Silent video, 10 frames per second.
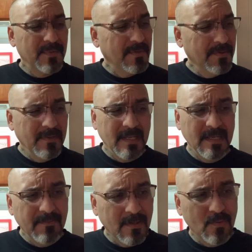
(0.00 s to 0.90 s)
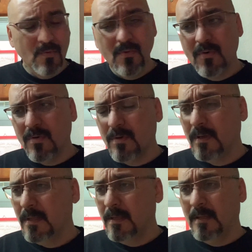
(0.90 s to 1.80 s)
sure you can even Google
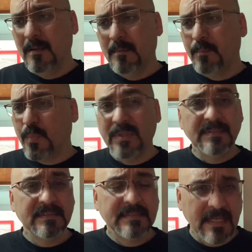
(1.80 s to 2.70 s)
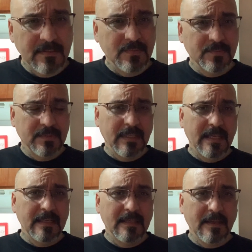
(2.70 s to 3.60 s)
prison tattoos and
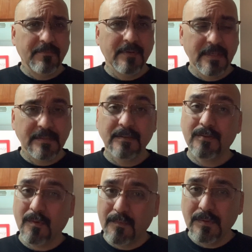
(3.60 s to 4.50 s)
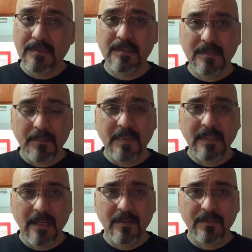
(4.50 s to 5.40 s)
get definitions. So if you see something
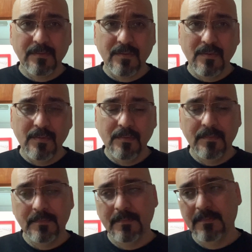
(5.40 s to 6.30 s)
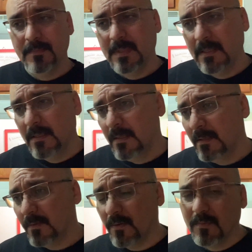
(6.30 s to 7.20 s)
that looks cool,
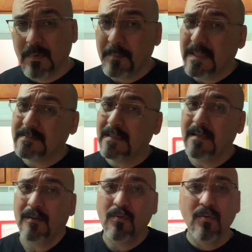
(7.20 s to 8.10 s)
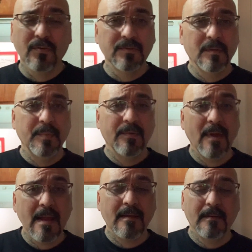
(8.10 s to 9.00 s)
I'm not saying Google's gonna be
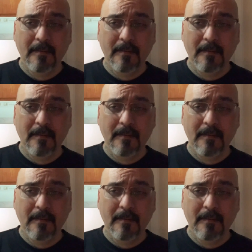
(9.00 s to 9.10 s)
right,